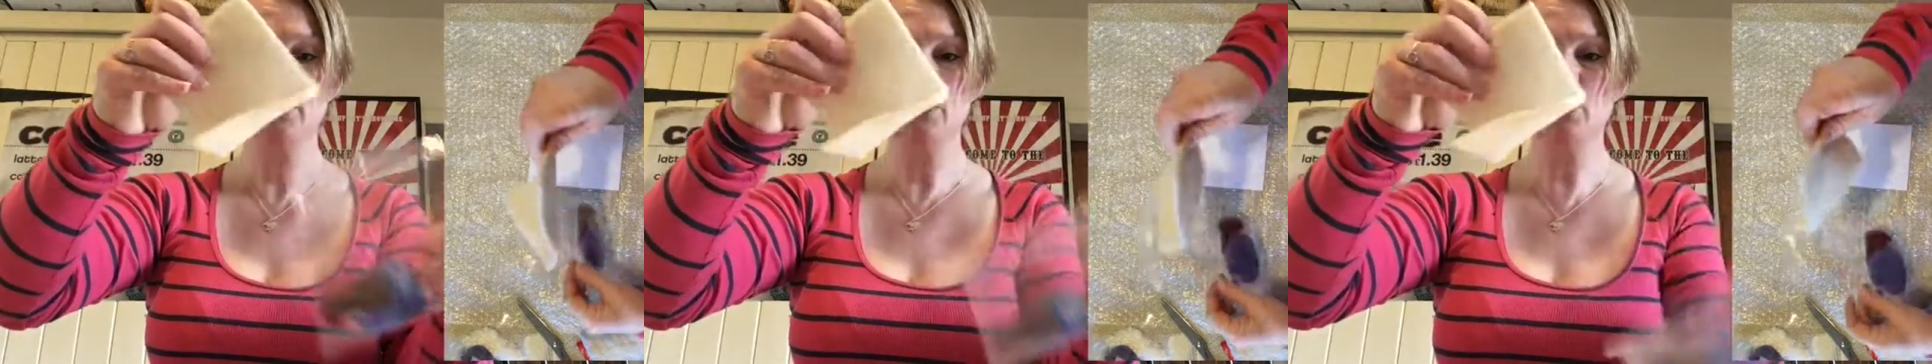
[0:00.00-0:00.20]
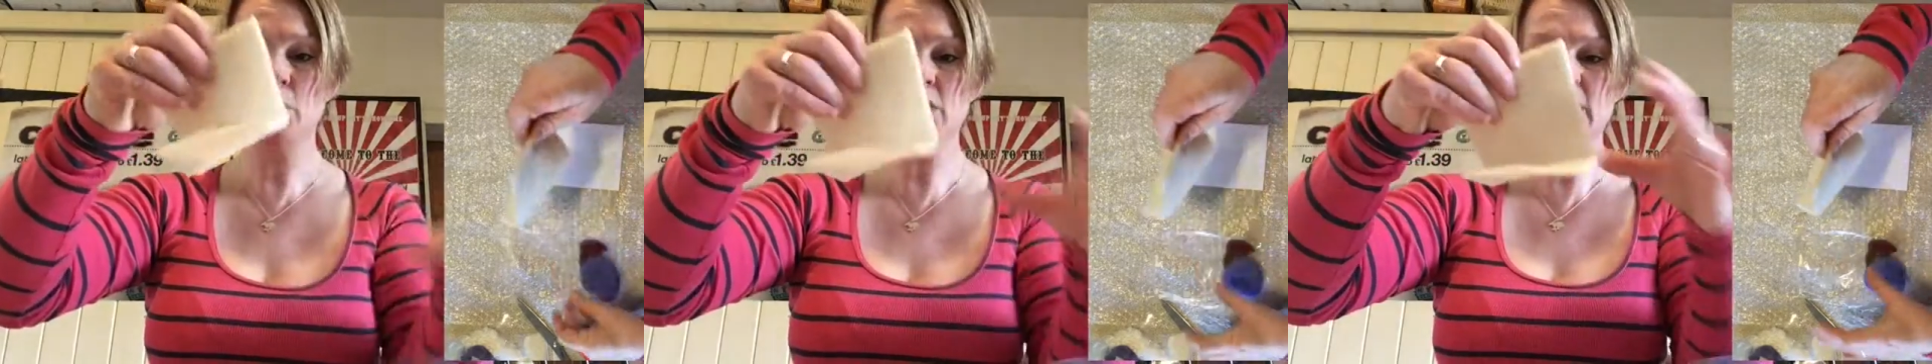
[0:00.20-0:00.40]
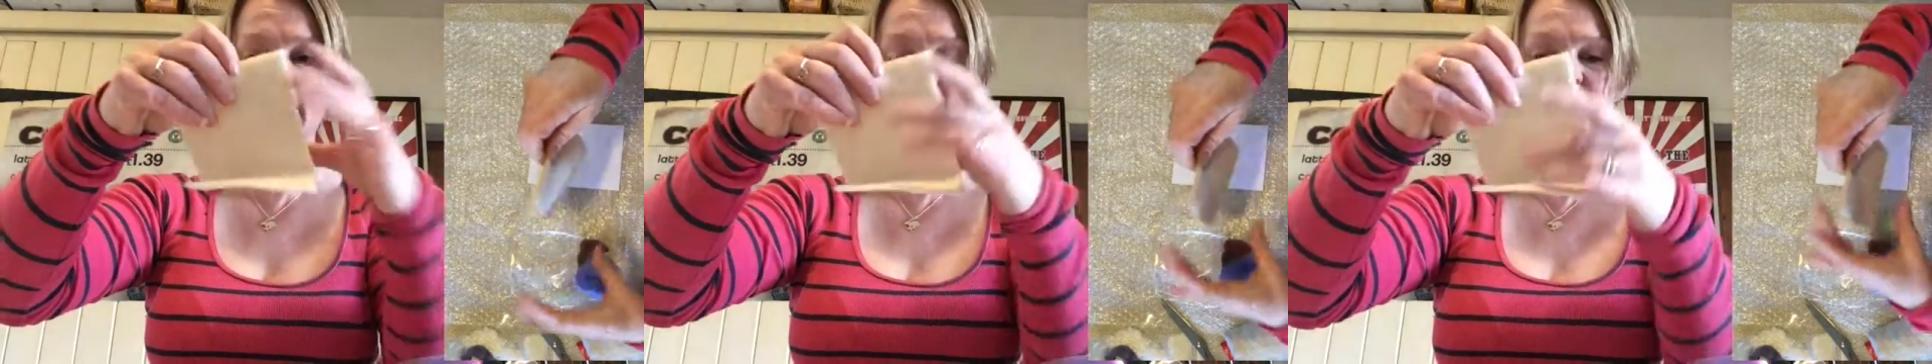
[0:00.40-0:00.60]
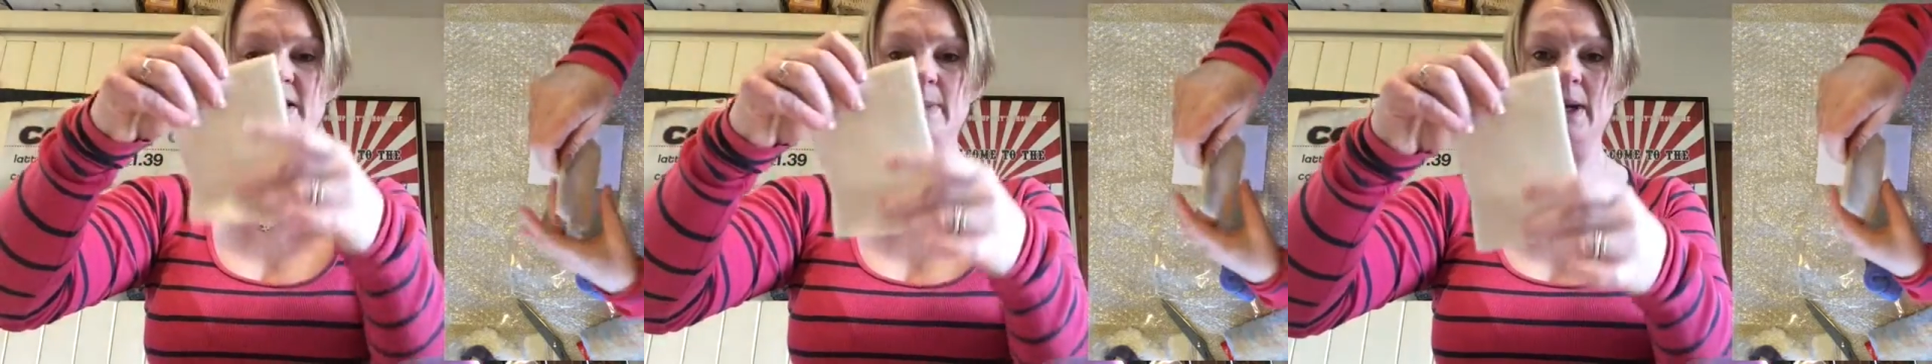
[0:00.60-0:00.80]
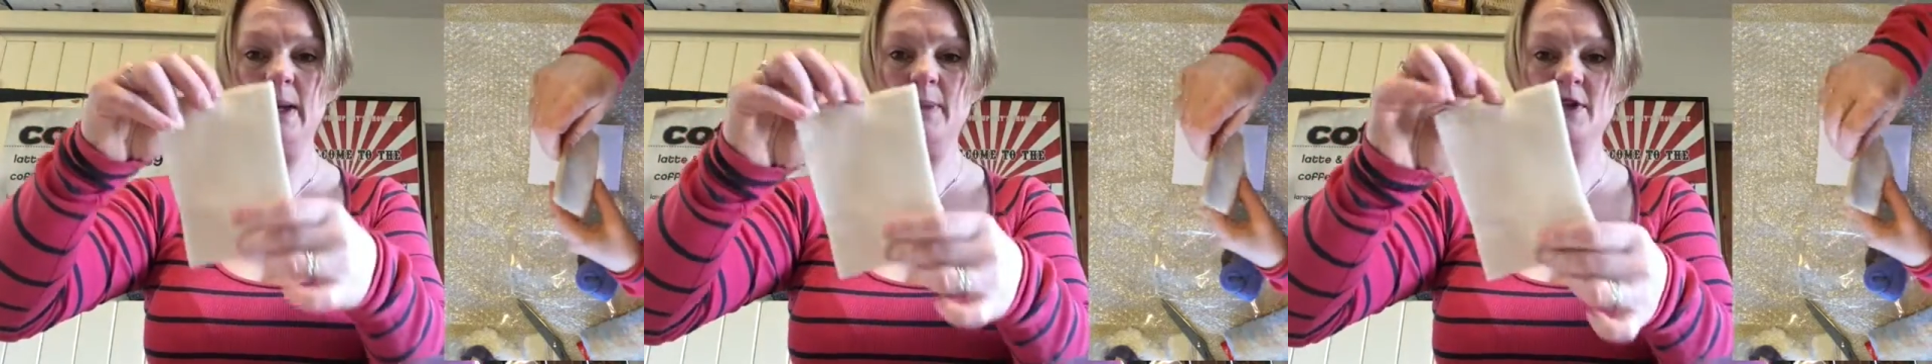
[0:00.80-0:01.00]
You want your
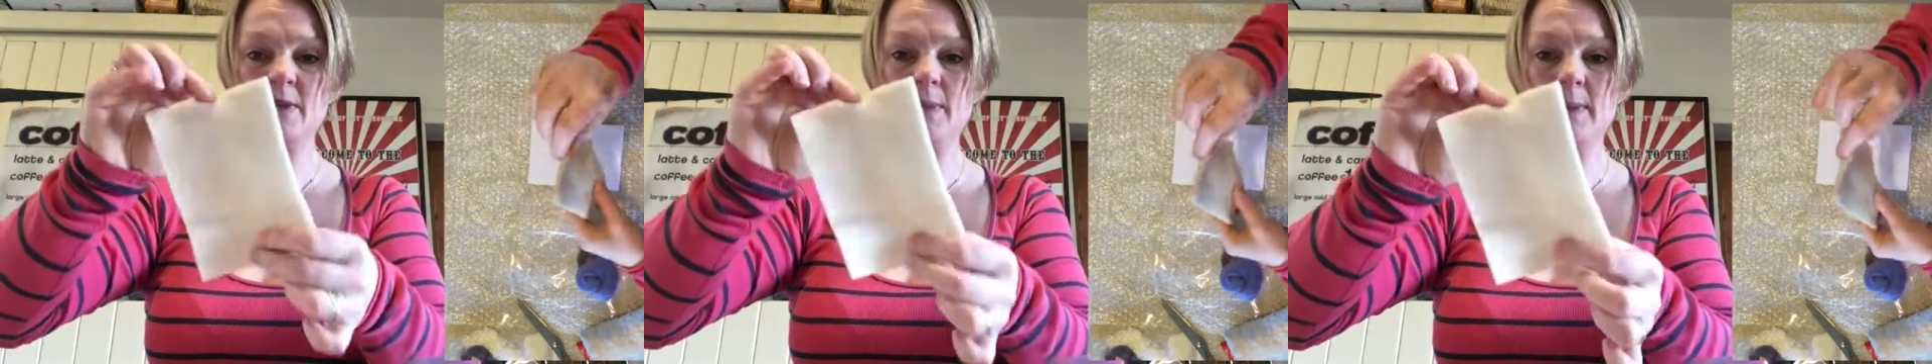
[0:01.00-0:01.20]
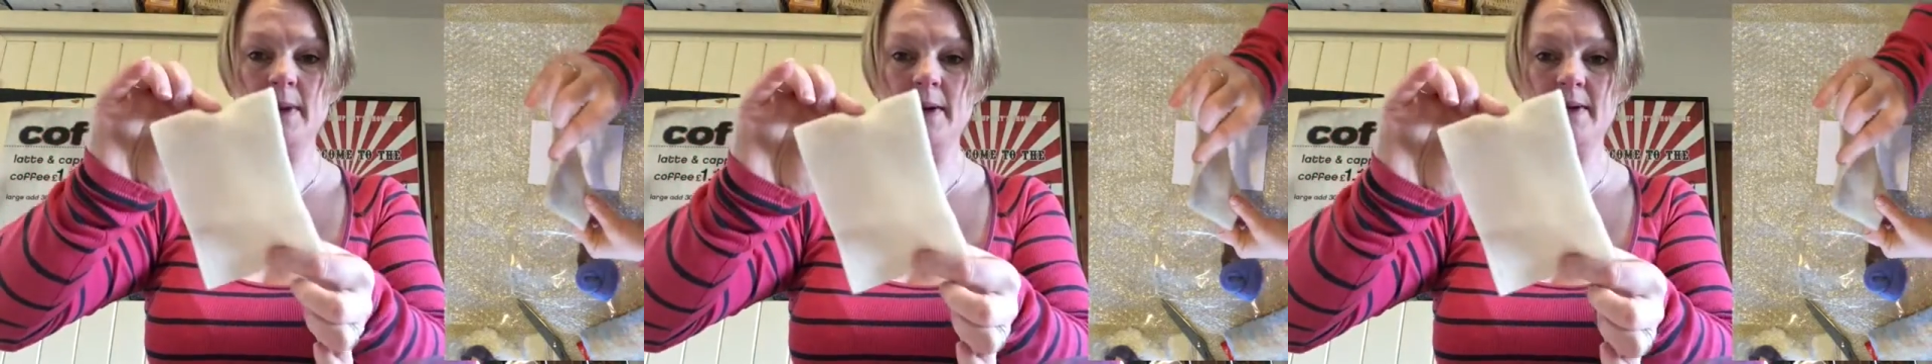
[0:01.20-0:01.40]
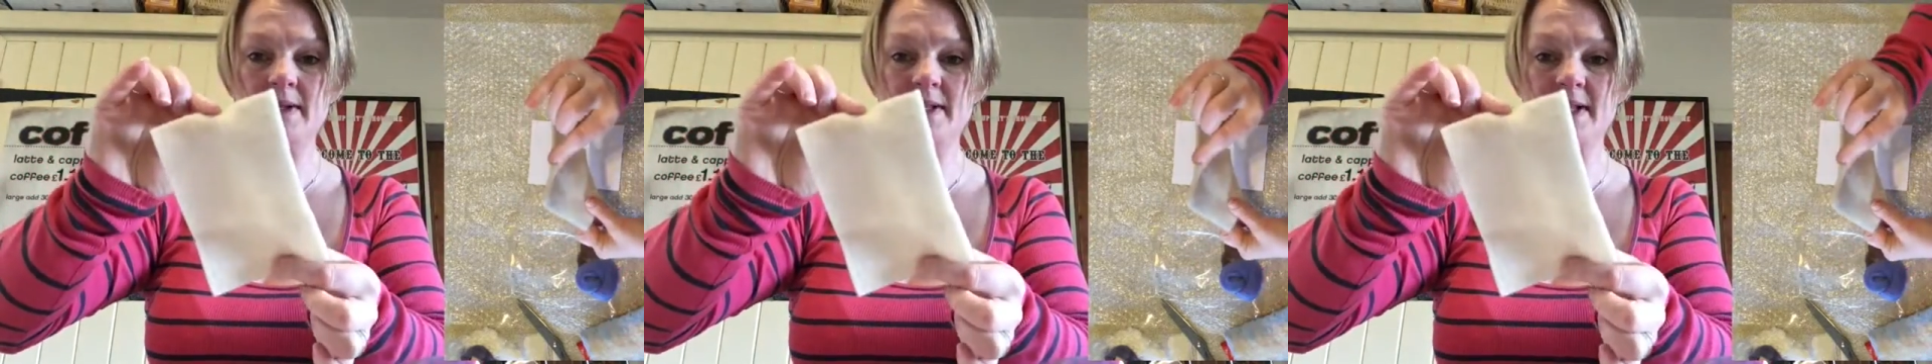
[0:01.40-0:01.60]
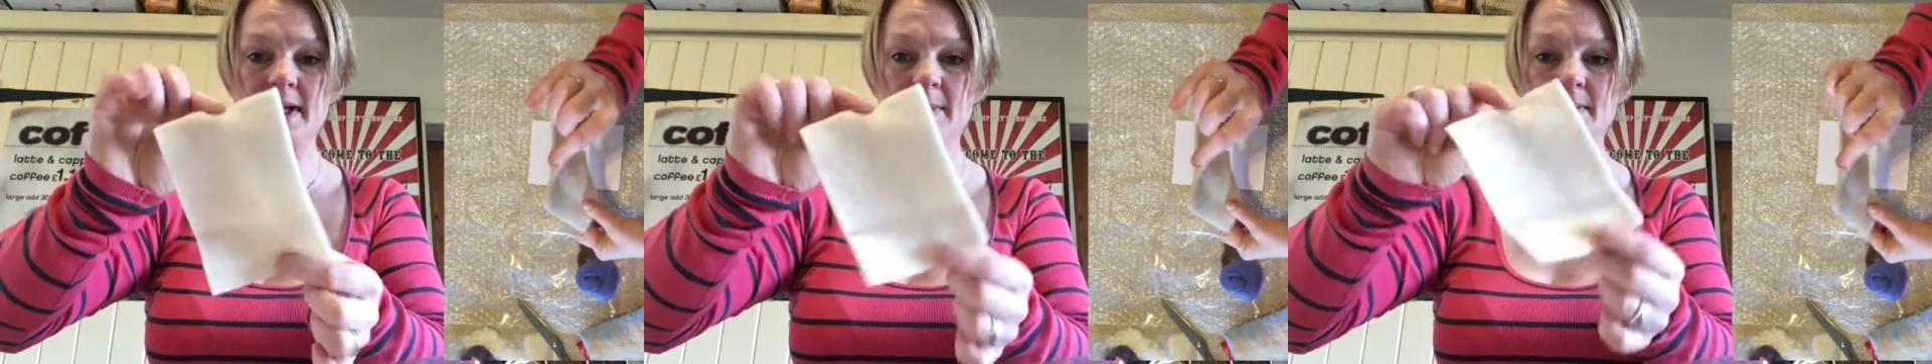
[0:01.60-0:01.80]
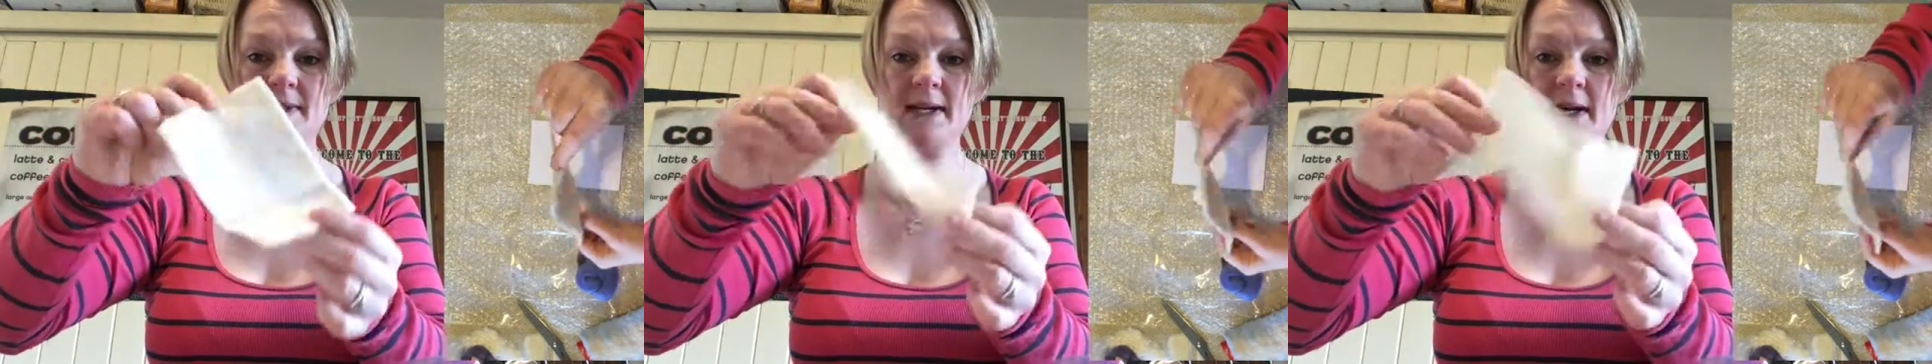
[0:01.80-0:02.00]
piece of paper to be about the
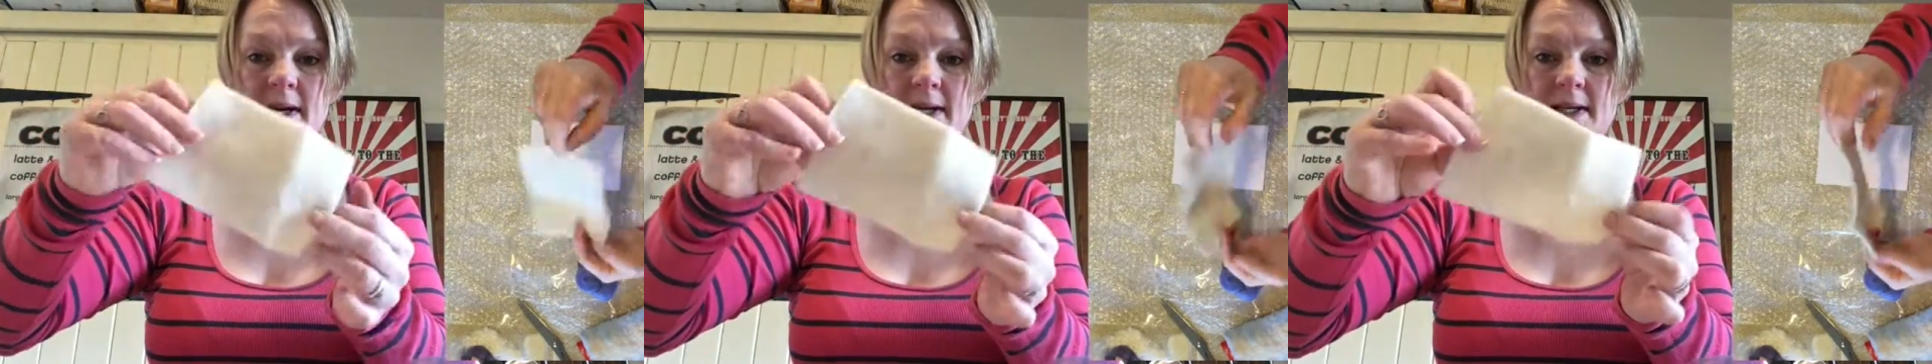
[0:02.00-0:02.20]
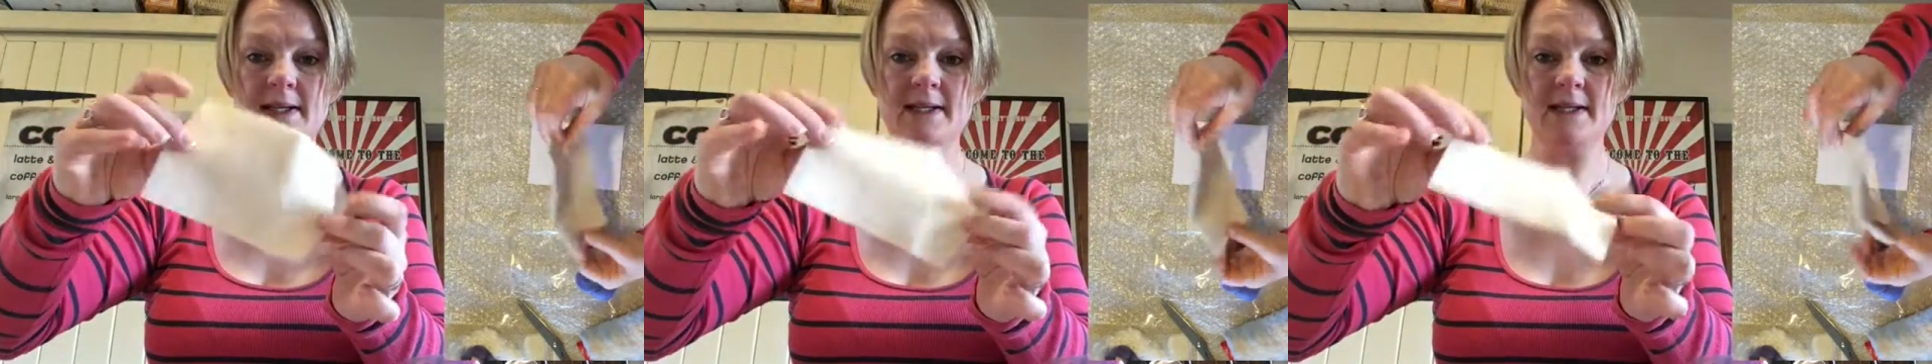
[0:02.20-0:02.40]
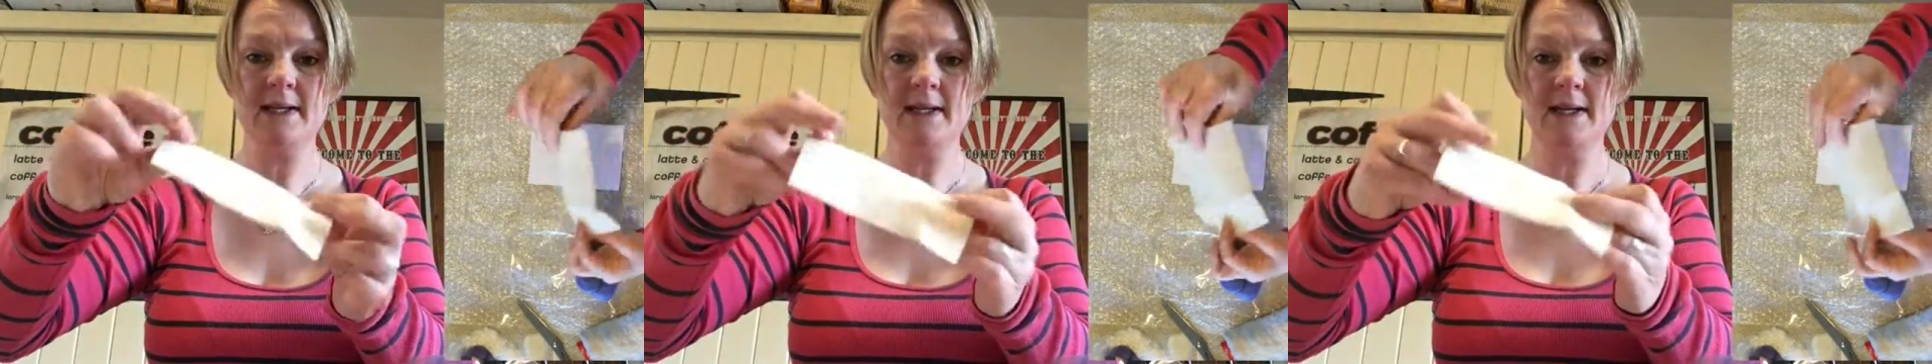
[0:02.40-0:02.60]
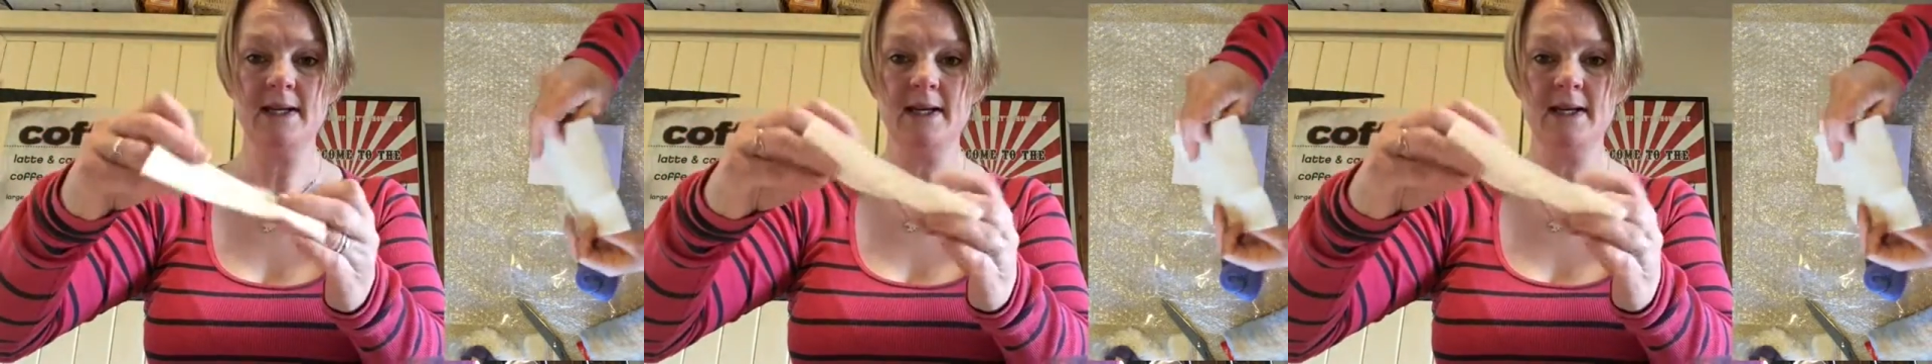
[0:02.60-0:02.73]
same size